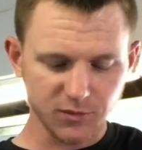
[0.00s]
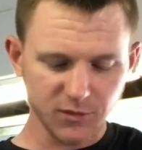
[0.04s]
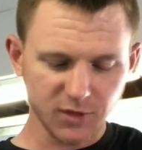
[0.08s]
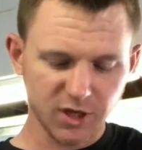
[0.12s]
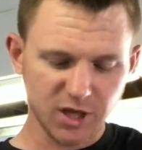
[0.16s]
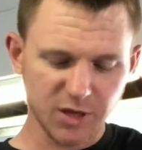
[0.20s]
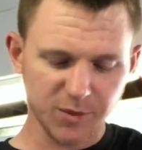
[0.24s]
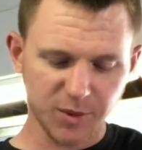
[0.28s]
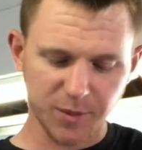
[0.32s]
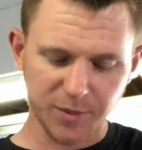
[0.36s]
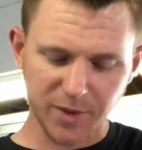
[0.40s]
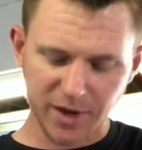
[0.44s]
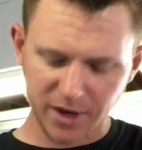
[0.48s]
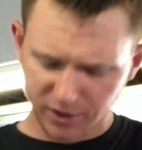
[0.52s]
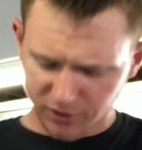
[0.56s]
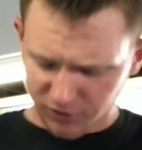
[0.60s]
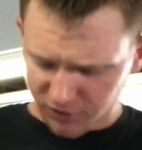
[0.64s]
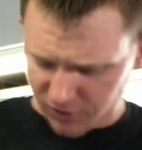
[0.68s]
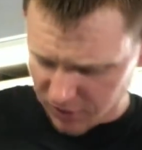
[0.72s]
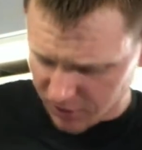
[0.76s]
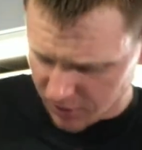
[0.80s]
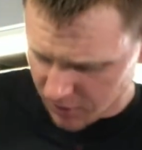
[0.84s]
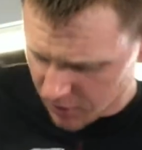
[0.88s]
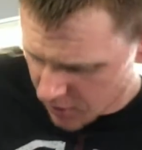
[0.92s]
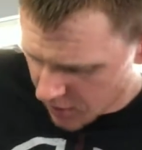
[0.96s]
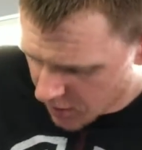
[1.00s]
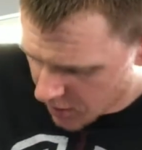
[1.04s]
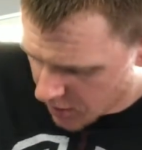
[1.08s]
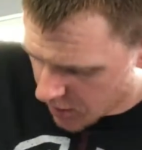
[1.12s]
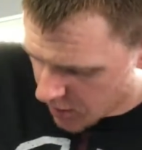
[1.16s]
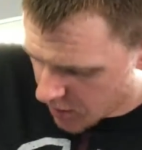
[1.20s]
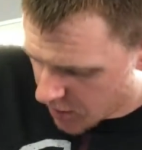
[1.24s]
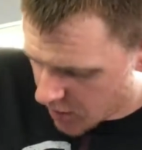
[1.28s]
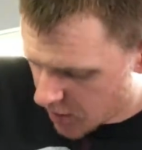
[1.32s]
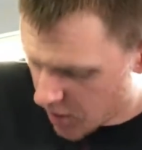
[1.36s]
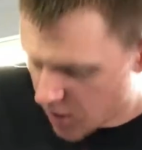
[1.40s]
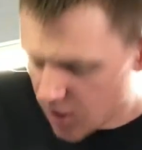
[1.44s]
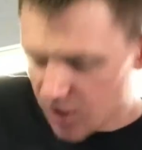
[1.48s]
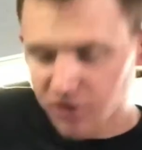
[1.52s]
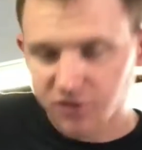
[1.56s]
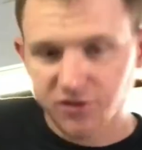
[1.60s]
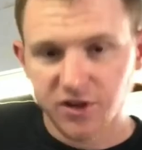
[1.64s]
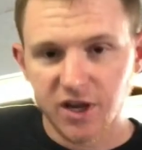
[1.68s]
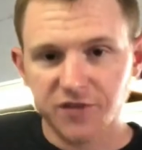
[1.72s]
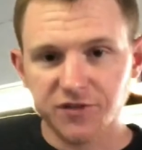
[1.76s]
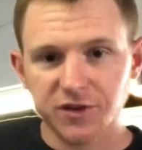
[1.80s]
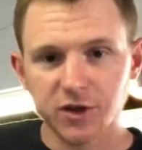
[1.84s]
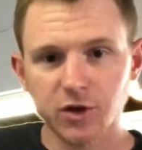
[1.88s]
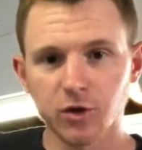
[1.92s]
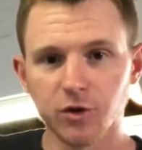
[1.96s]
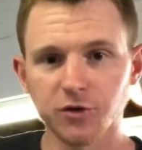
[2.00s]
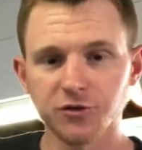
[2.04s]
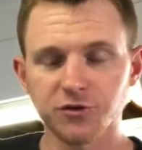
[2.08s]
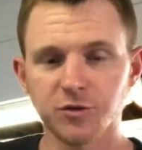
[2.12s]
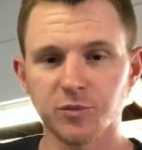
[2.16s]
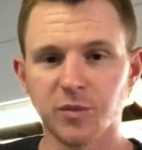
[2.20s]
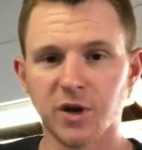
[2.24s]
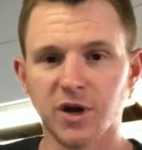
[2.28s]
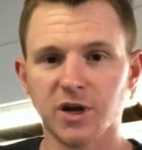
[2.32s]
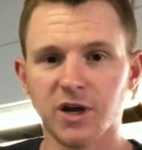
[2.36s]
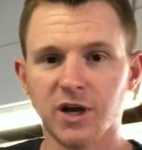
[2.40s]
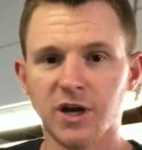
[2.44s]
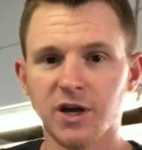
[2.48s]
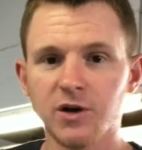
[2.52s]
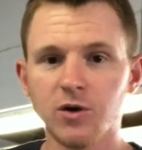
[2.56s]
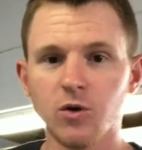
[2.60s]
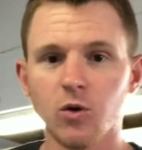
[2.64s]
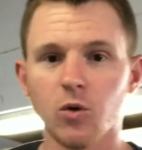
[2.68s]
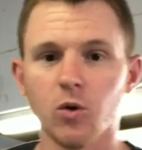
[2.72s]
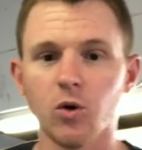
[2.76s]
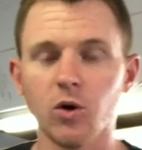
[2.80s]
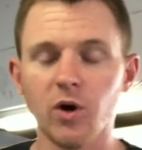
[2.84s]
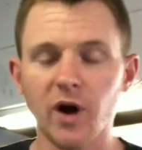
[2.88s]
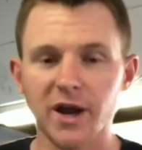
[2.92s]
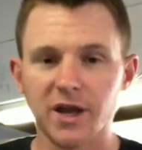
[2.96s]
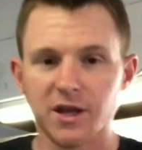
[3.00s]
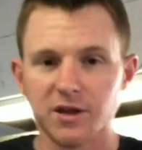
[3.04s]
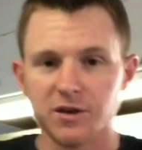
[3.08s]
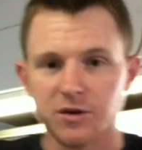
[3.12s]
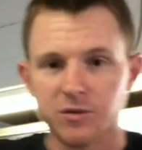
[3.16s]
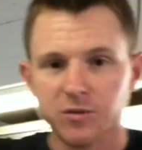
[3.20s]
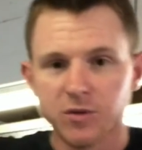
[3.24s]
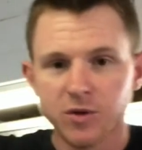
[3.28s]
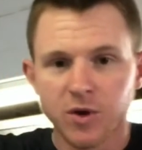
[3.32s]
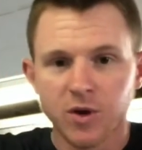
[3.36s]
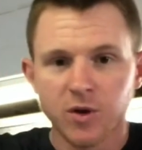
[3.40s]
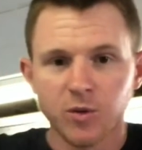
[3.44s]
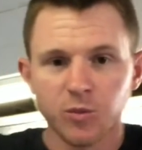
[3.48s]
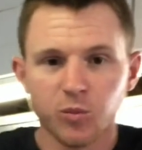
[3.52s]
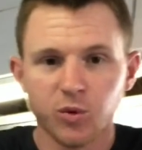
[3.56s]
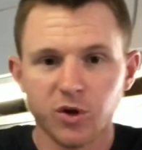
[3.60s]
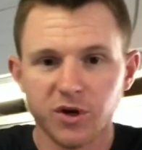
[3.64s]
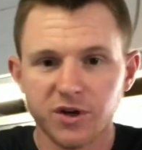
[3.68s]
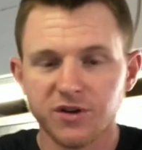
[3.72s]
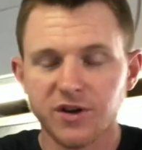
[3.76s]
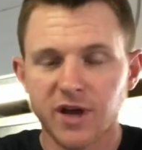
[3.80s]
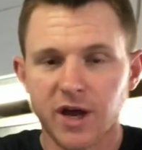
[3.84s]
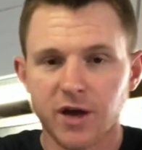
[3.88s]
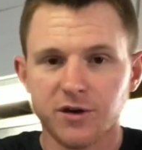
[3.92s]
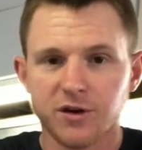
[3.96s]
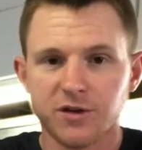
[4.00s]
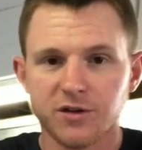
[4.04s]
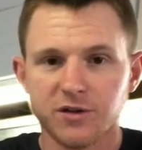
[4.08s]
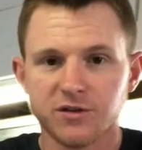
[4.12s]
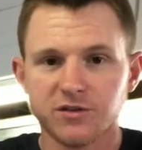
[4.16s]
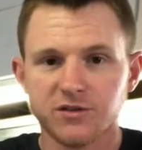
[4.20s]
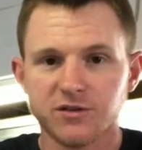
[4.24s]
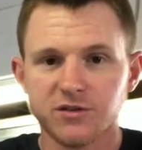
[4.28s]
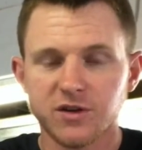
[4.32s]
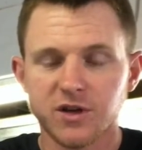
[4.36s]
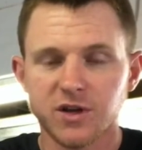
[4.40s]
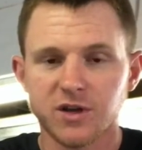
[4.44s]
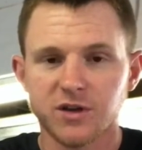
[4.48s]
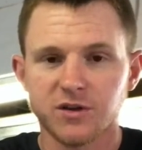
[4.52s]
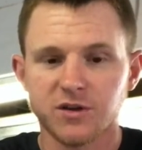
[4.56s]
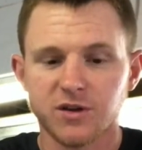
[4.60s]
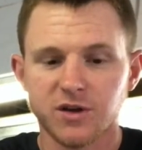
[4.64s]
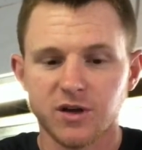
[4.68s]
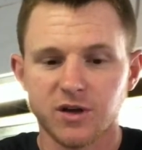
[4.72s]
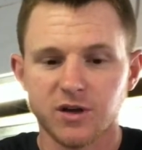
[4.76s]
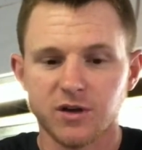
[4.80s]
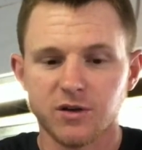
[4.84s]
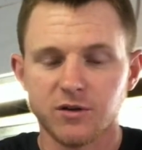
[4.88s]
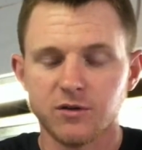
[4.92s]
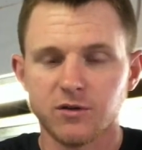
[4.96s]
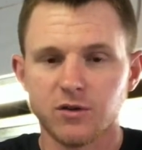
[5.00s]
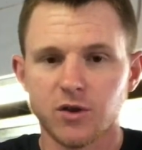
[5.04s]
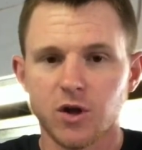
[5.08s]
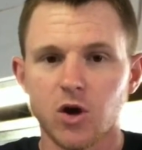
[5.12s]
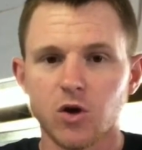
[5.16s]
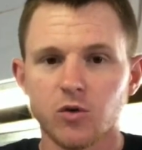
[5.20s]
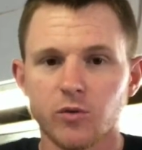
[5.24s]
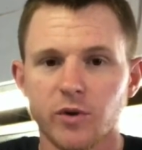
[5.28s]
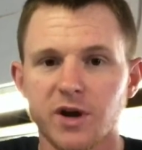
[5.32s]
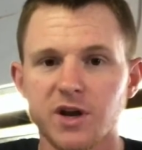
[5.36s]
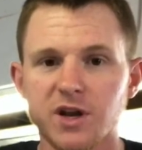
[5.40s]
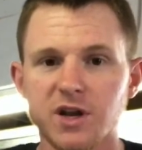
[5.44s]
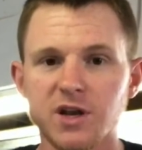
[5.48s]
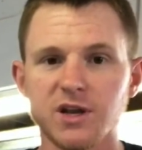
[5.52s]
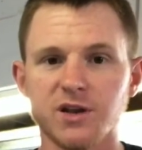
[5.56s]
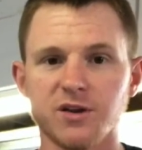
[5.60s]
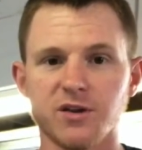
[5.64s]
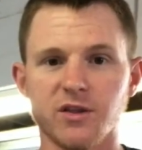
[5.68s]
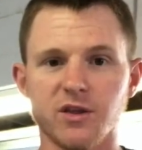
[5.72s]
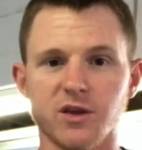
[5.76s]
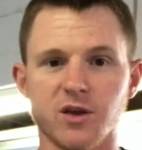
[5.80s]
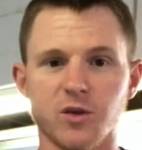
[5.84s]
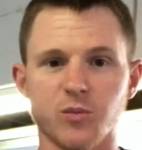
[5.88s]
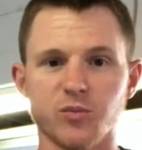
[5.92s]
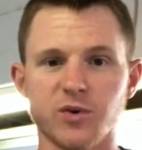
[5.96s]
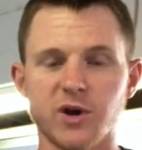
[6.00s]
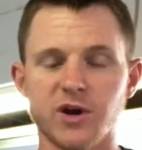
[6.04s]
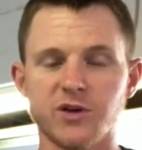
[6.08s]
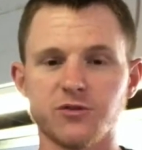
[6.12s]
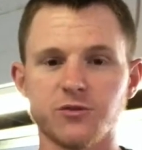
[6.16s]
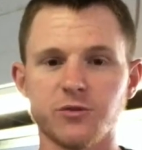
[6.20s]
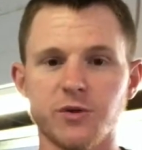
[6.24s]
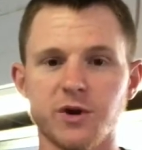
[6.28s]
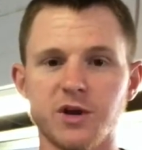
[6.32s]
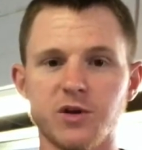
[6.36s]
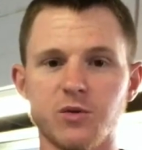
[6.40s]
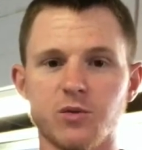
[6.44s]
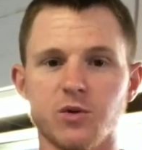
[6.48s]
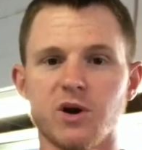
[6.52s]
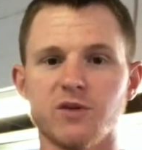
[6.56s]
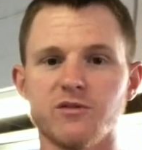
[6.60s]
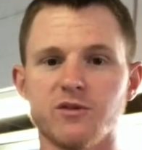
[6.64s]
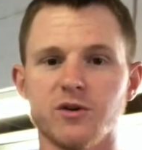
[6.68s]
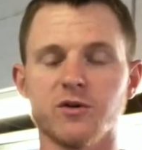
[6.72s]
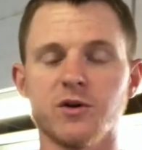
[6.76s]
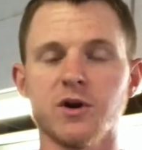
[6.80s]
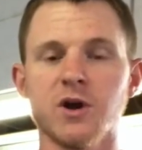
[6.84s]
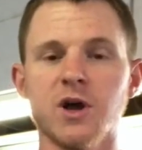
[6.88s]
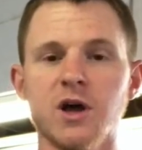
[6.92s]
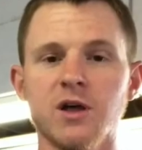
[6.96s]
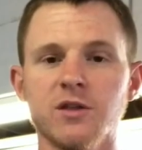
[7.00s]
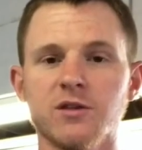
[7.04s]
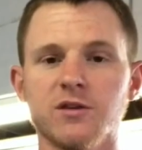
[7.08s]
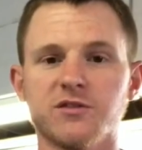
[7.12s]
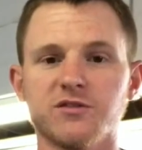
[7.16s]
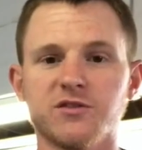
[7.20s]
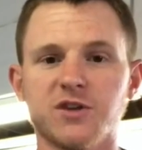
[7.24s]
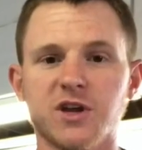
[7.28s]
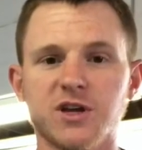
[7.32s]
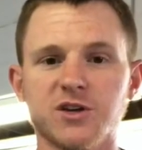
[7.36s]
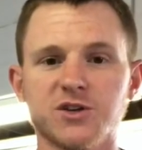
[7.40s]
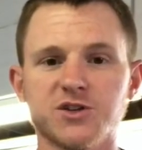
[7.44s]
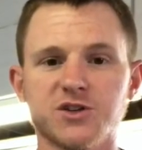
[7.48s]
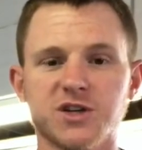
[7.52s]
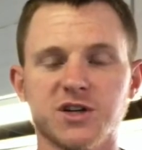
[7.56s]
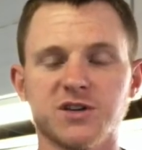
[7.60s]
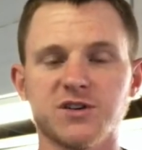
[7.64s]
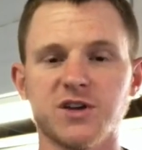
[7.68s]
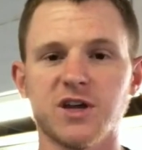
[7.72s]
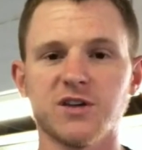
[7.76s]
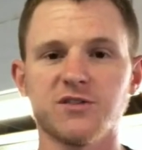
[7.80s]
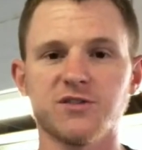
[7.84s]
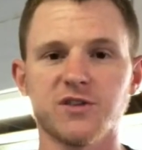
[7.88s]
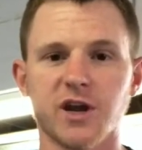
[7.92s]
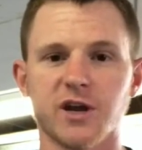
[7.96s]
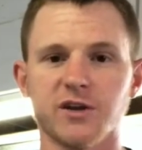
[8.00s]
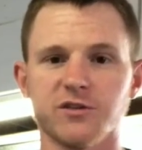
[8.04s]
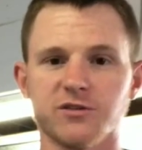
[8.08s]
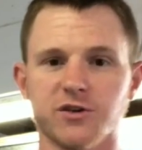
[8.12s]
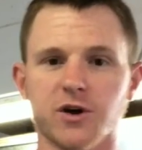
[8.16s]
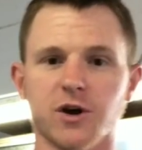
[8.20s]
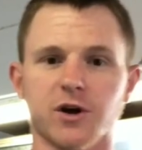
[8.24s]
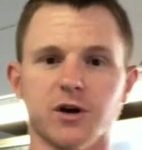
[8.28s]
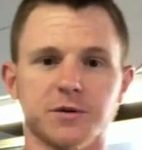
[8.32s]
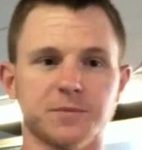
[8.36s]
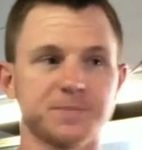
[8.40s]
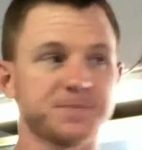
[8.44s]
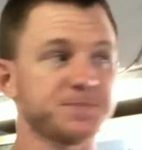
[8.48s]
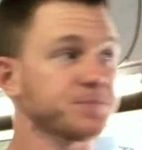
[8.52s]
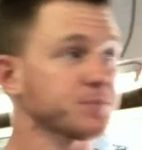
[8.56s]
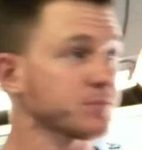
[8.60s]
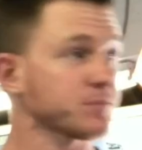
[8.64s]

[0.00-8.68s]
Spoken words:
keep my magazine, safely holster my gun, or I can put it down in the low ready, into the compressed ready, wherever the stage dictates that I start.